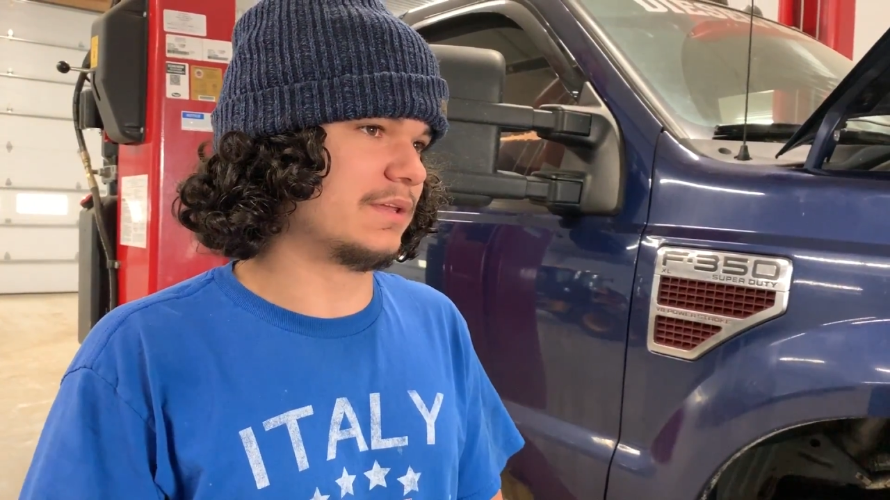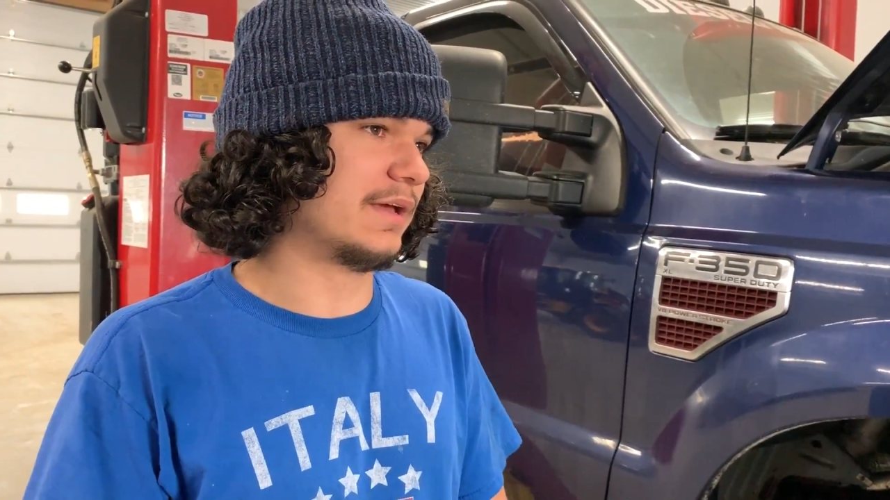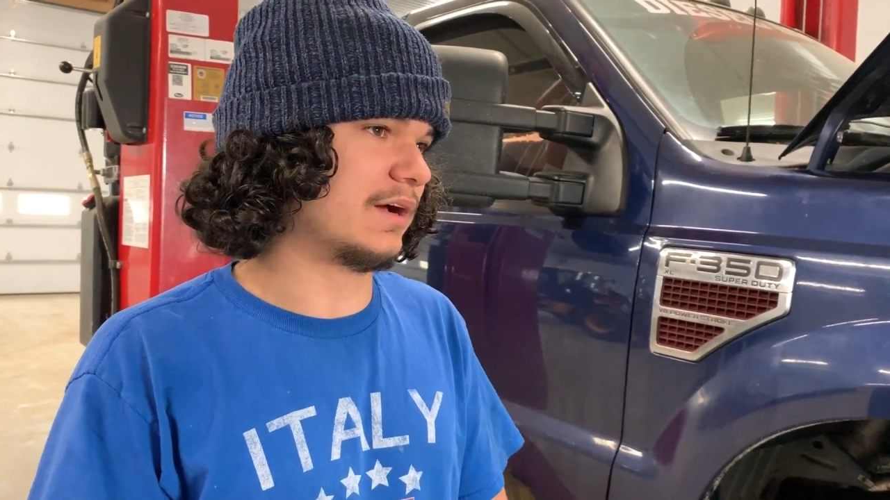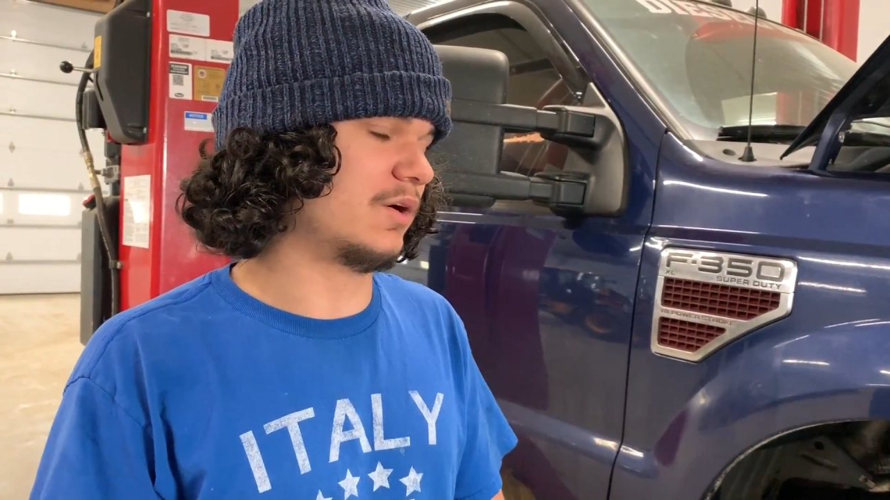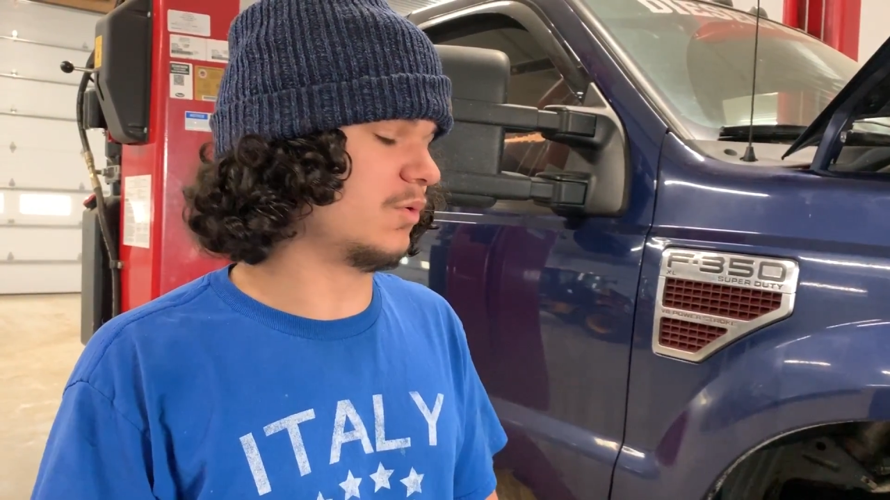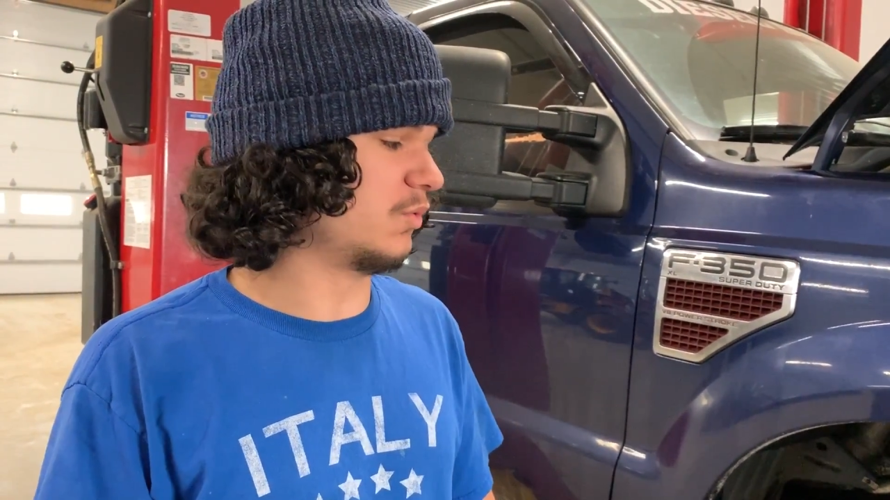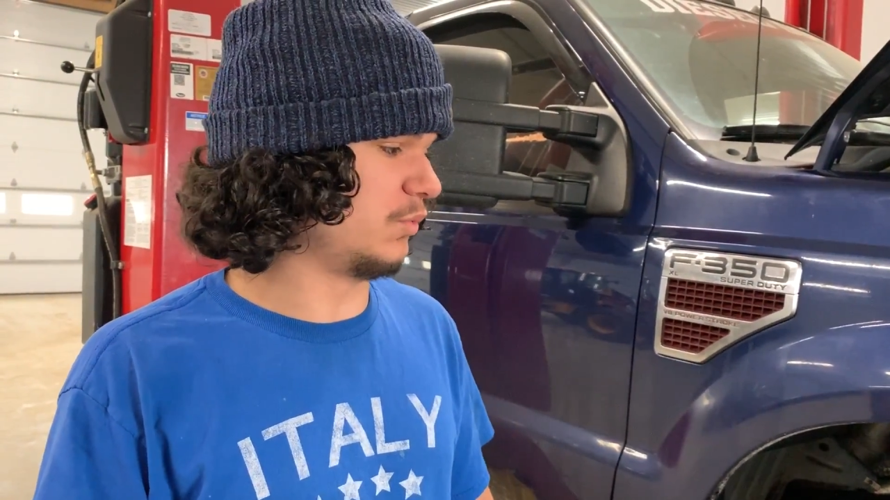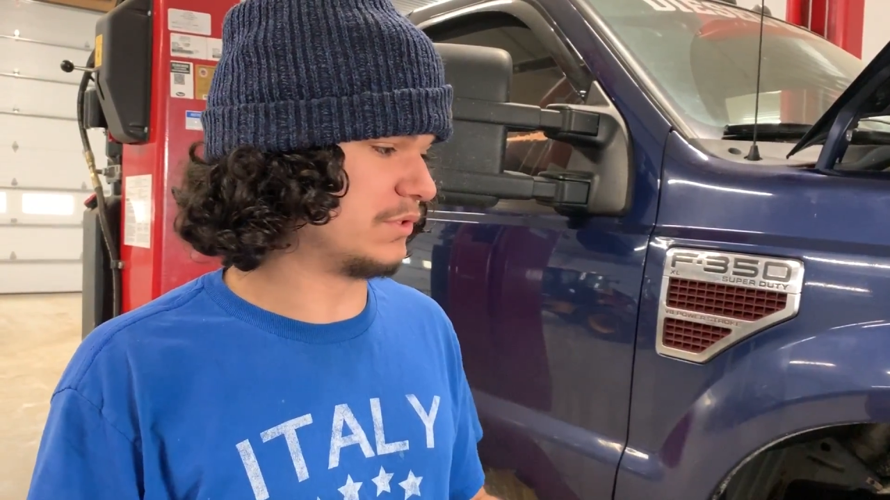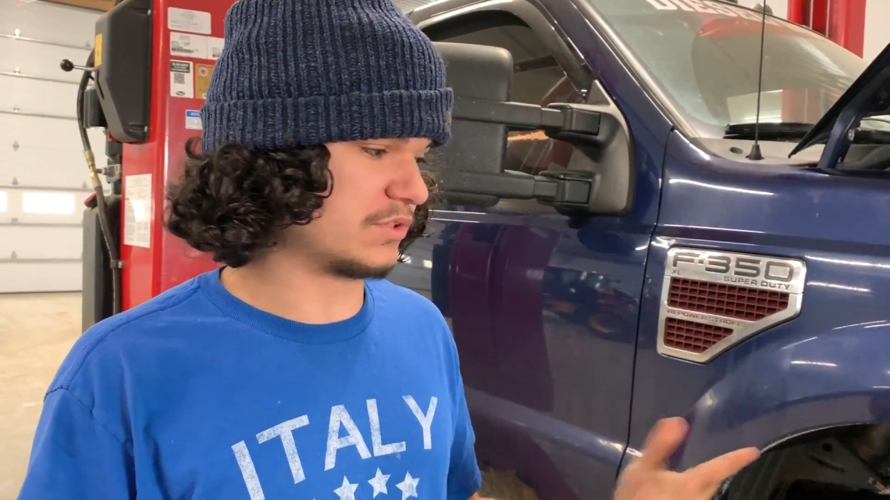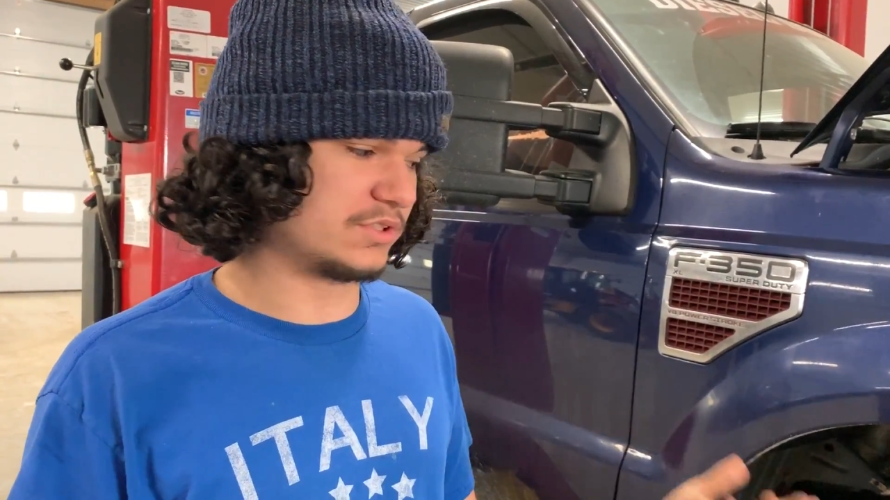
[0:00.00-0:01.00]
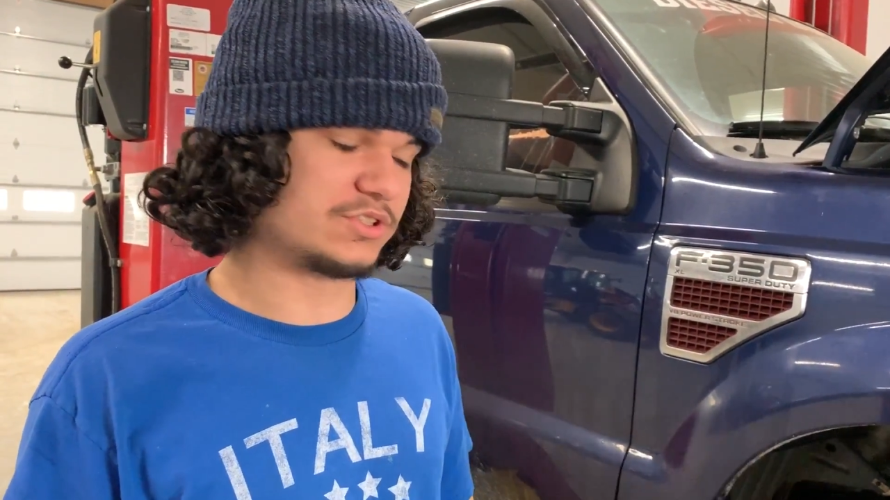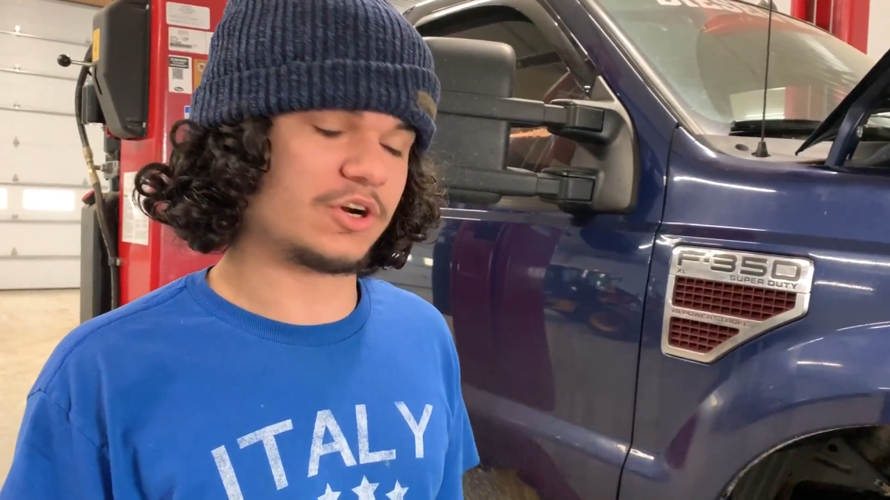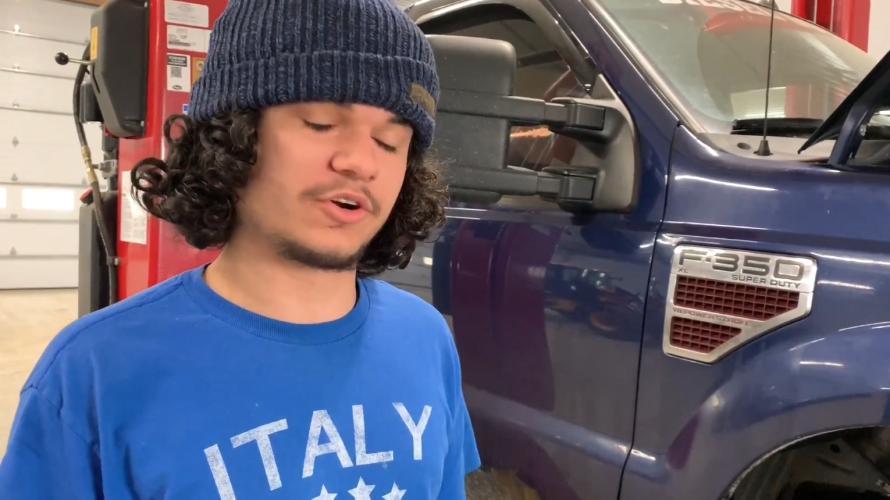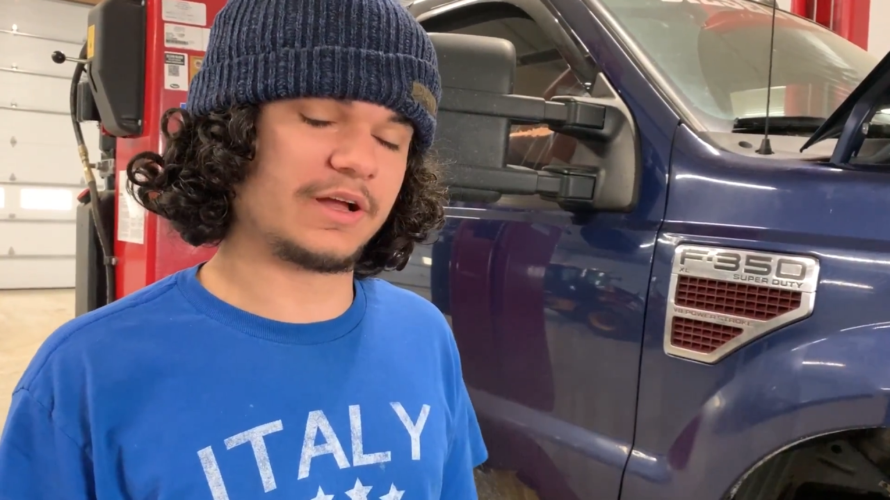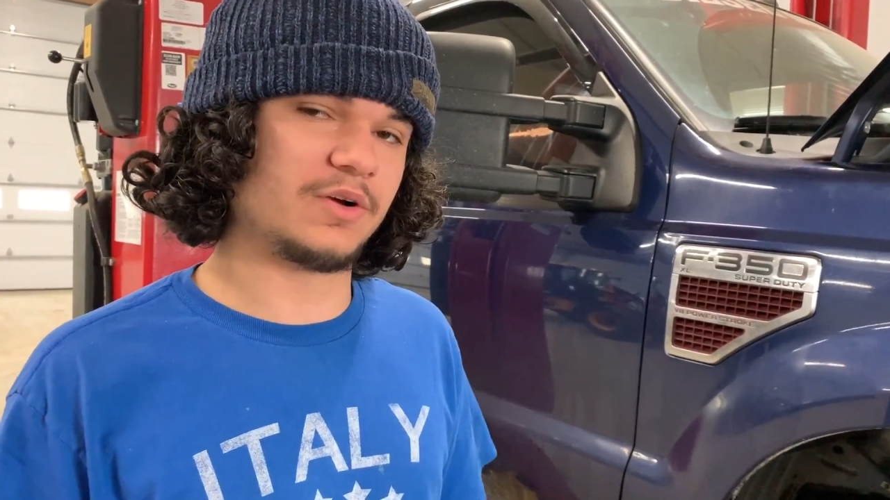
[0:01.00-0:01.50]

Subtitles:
Now, we took the starter